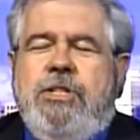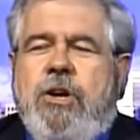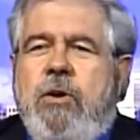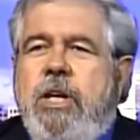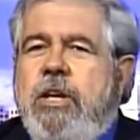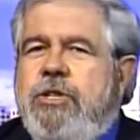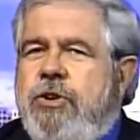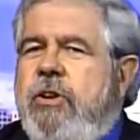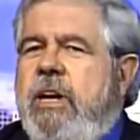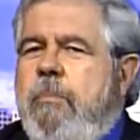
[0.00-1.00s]
So
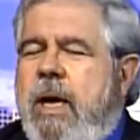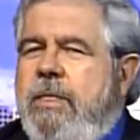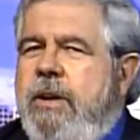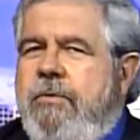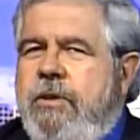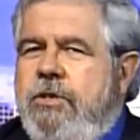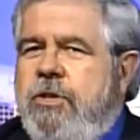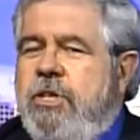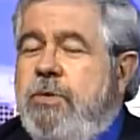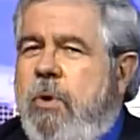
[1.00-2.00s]
certainly by the
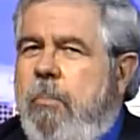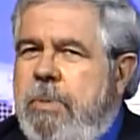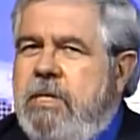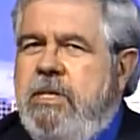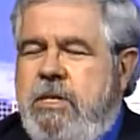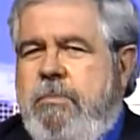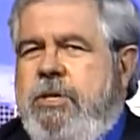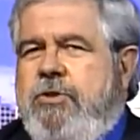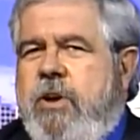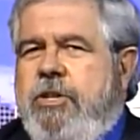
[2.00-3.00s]
definition of the Small Business
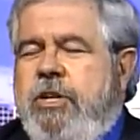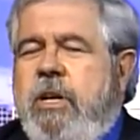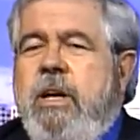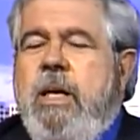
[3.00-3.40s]
Administration,